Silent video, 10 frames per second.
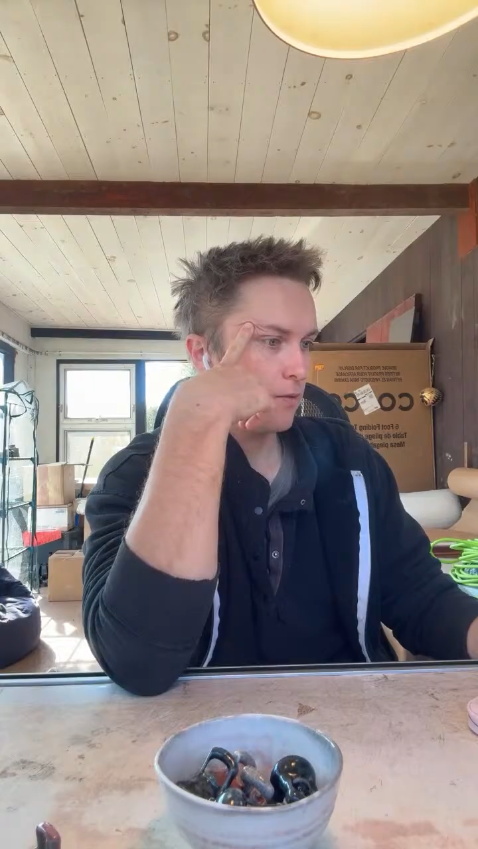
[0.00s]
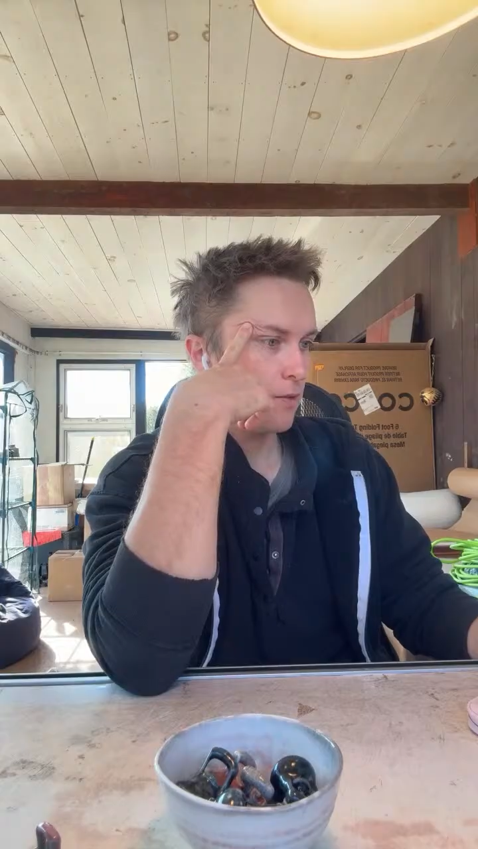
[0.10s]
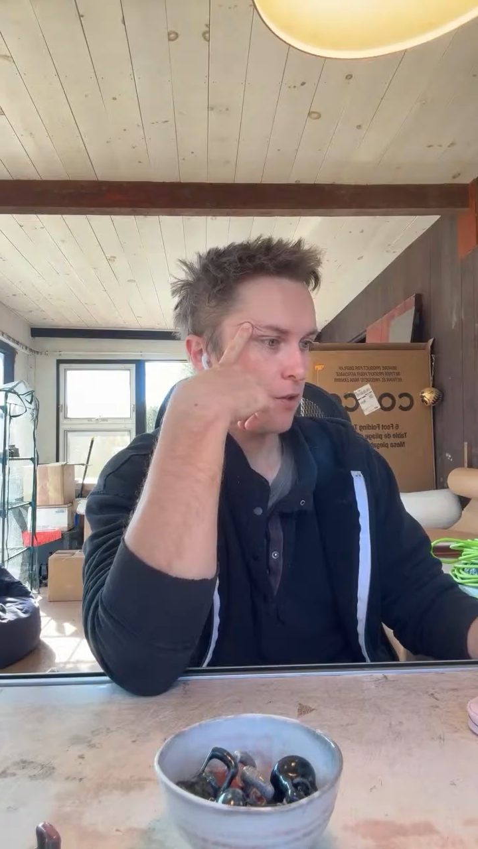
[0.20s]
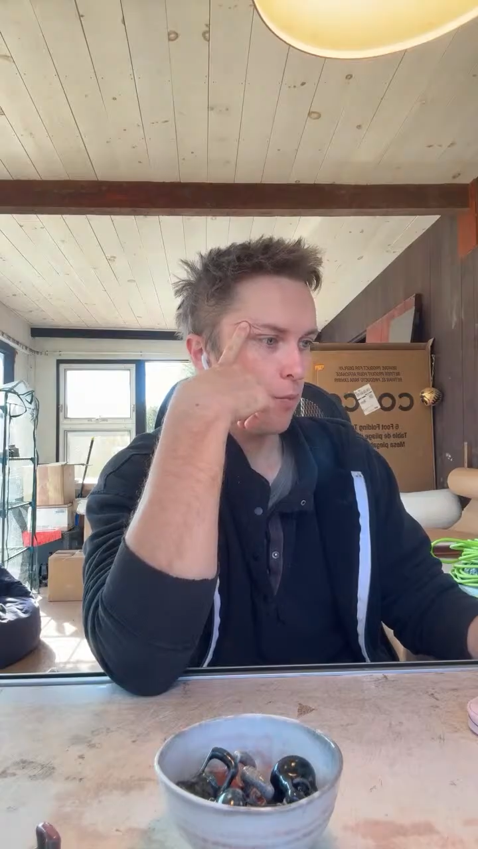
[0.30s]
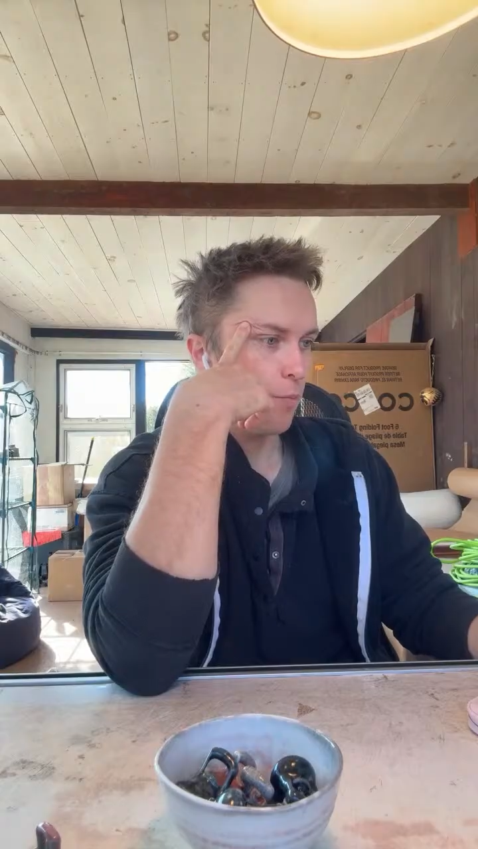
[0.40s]

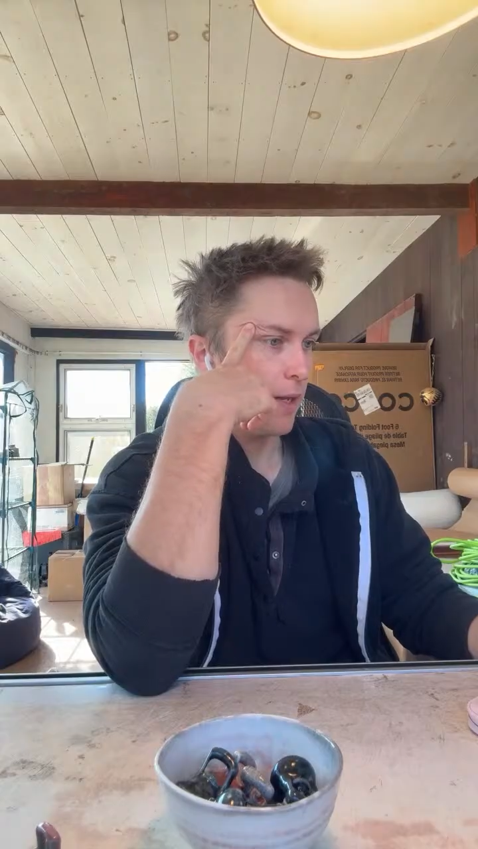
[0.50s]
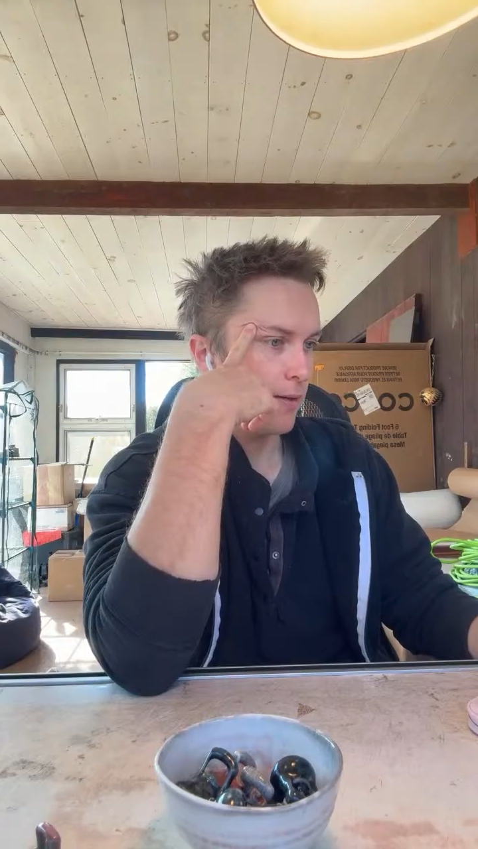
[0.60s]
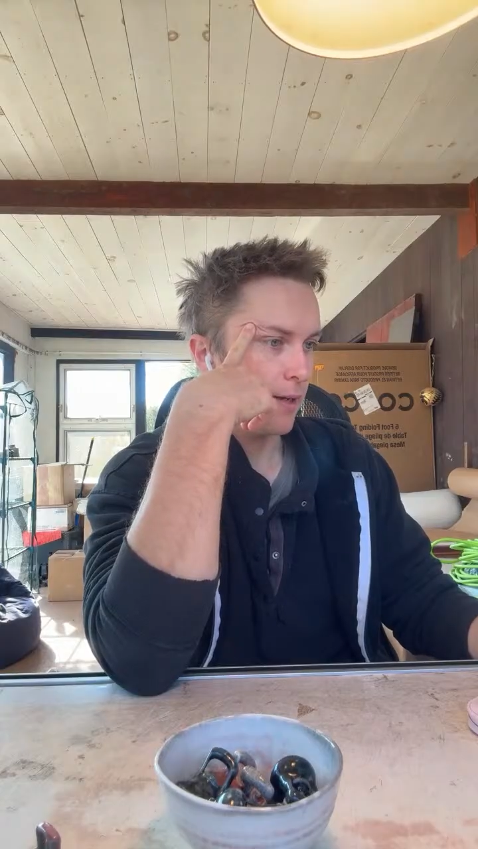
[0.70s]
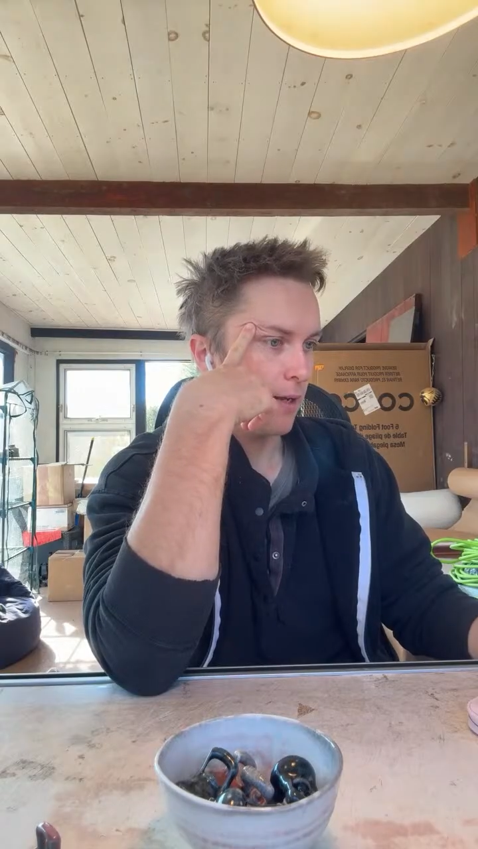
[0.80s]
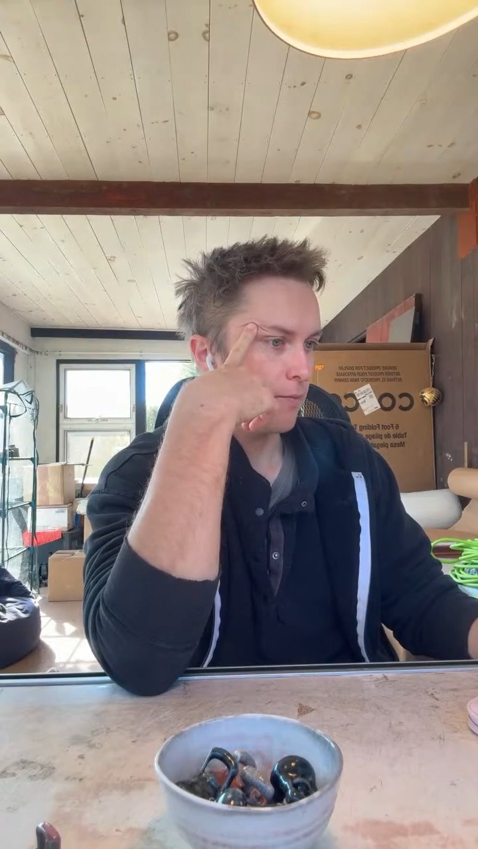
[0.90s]
Is there a better
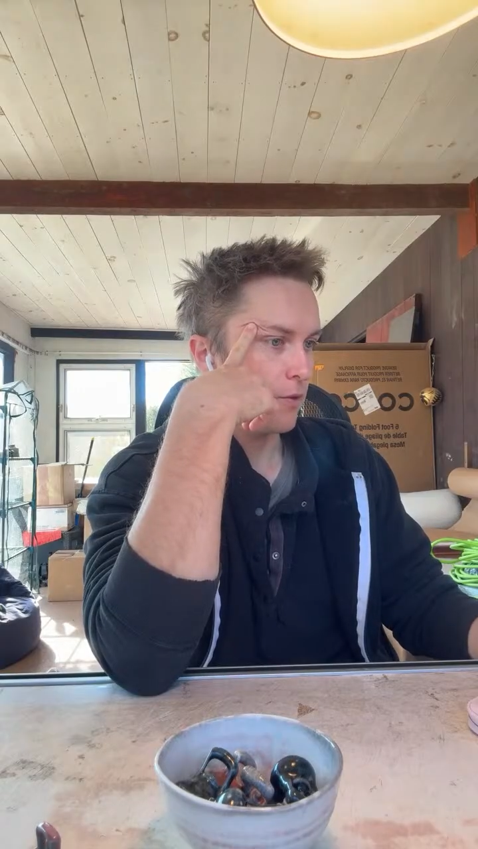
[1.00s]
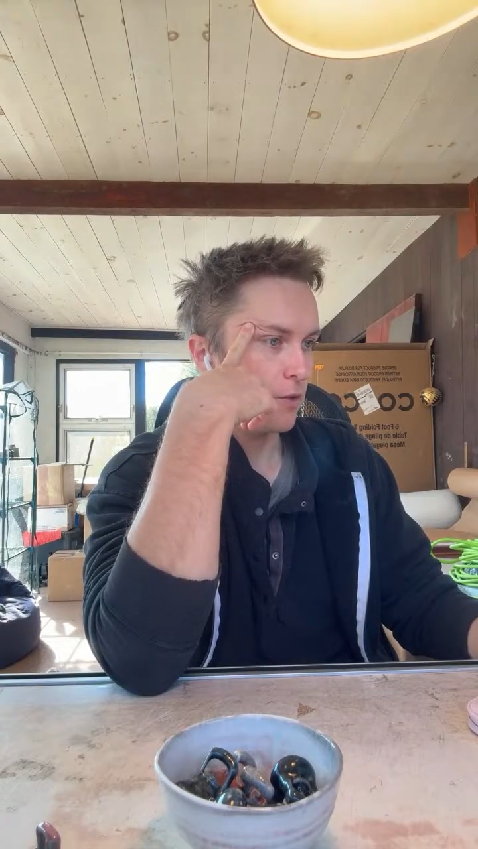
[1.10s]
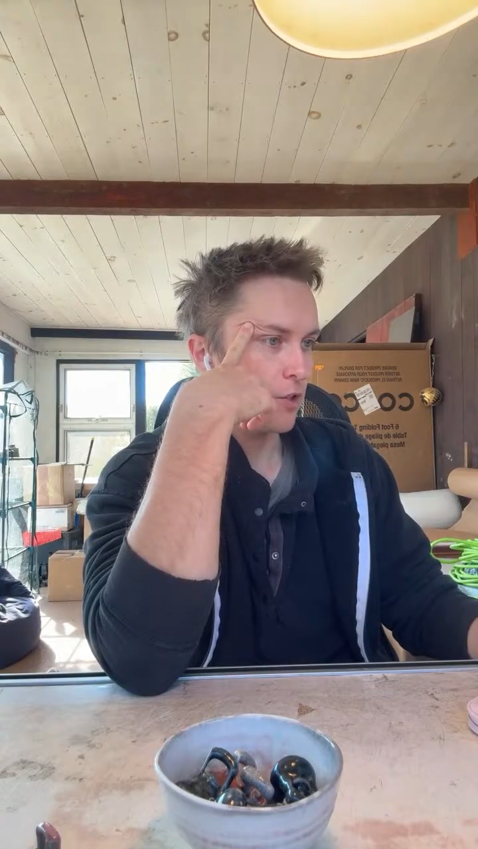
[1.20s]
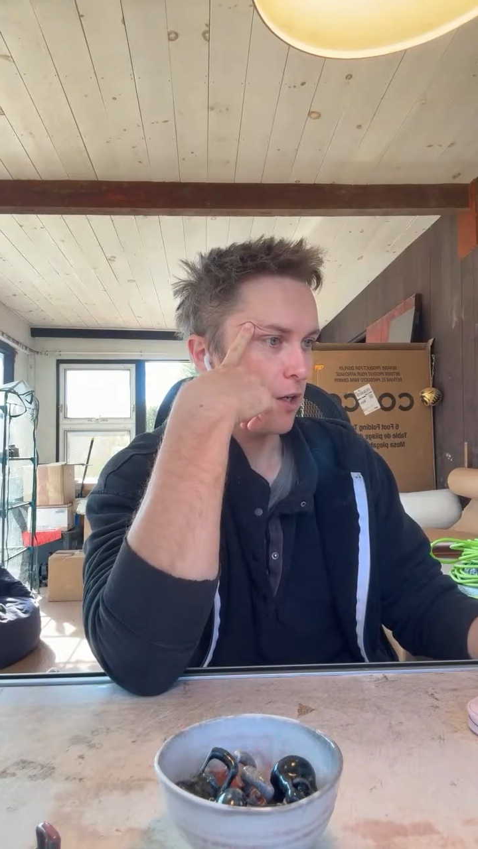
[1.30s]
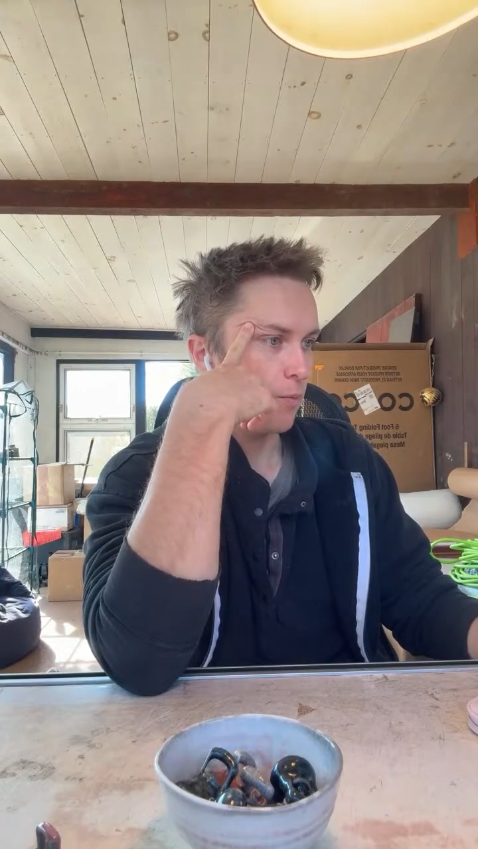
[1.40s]
name for a
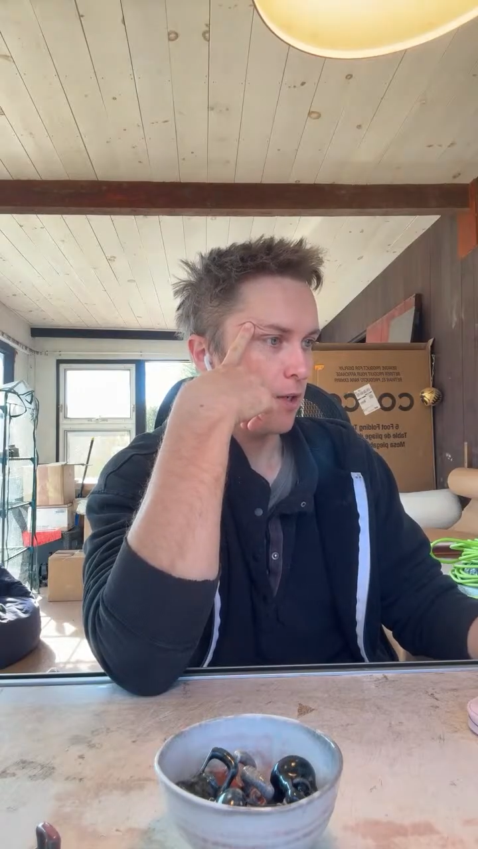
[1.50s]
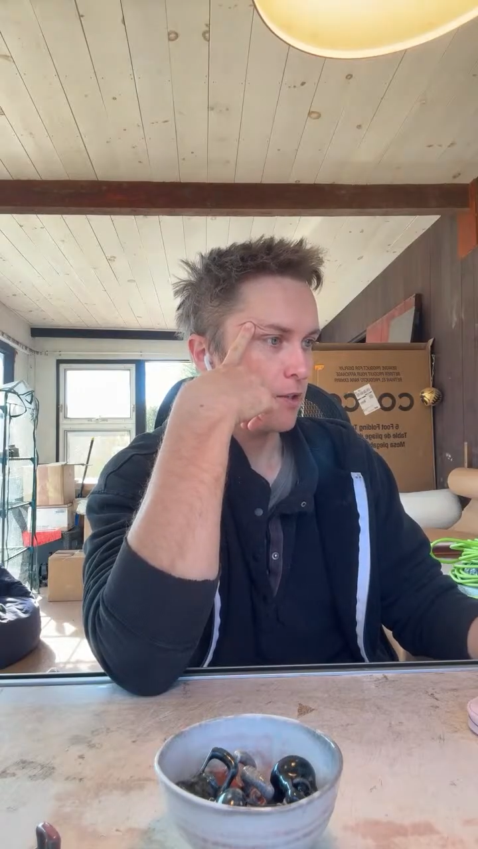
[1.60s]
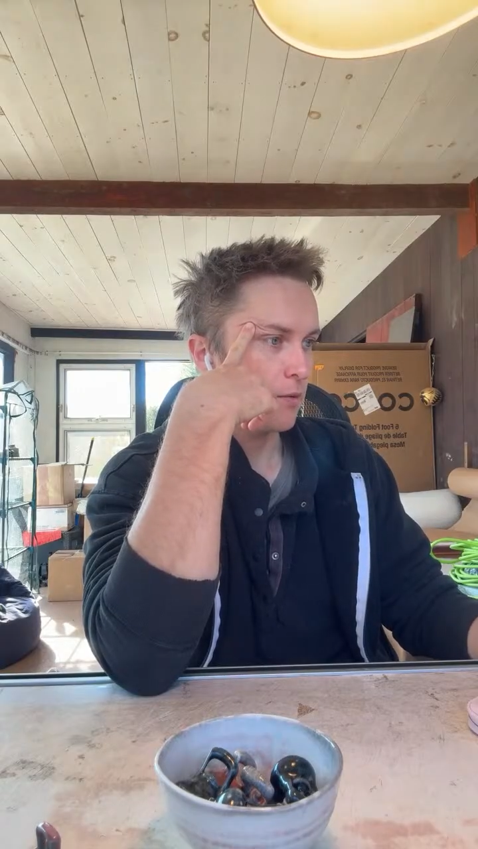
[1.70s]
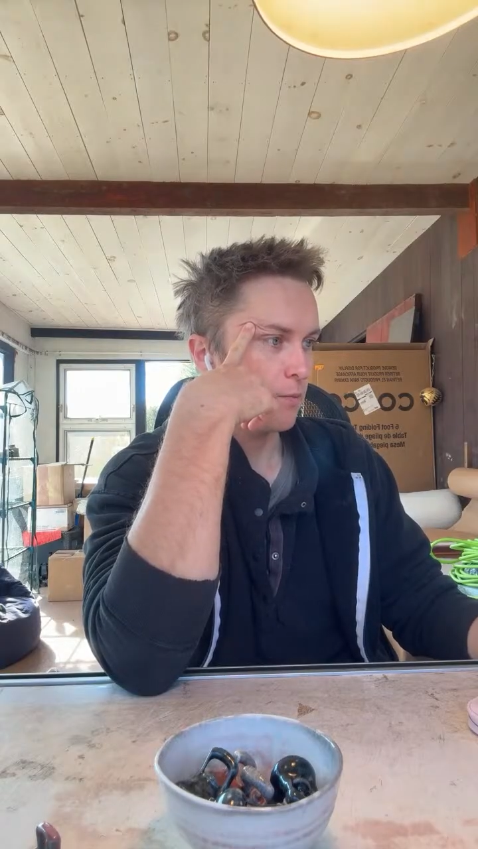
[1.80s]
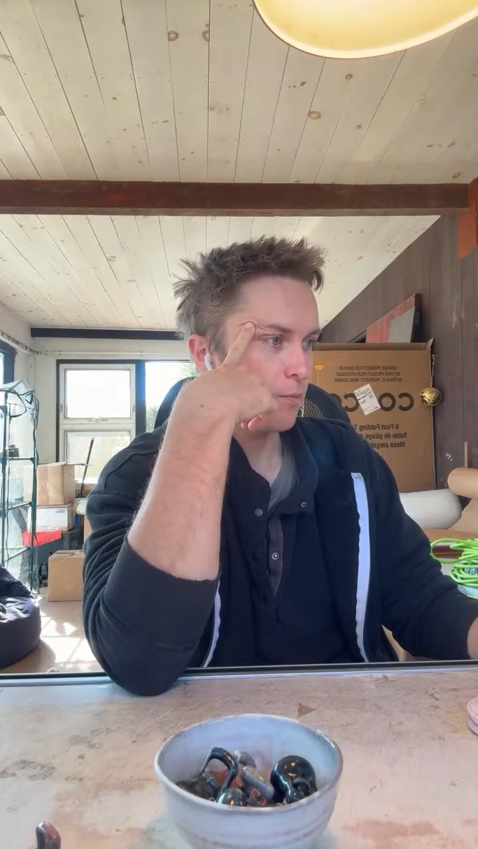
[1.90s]
cherry
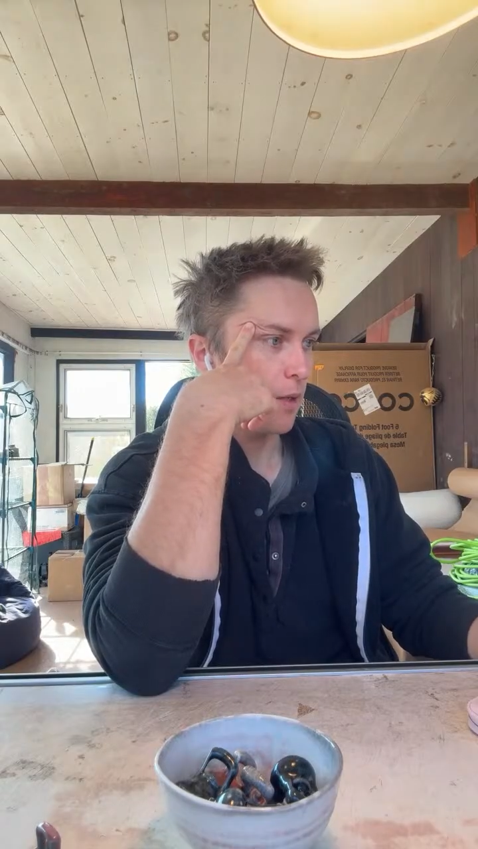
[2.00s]
blossom?